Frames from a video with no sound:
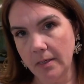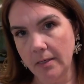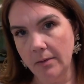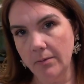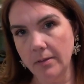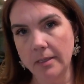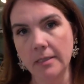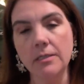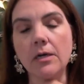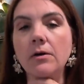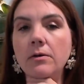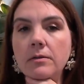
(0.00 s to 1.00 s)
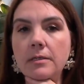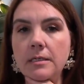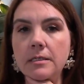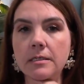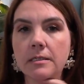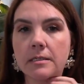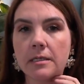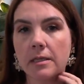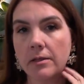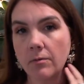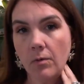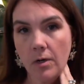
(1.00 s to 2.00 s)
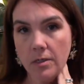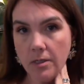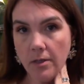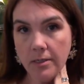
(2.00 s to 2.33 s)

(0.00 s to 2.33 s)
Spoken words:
and you really don't listen to the words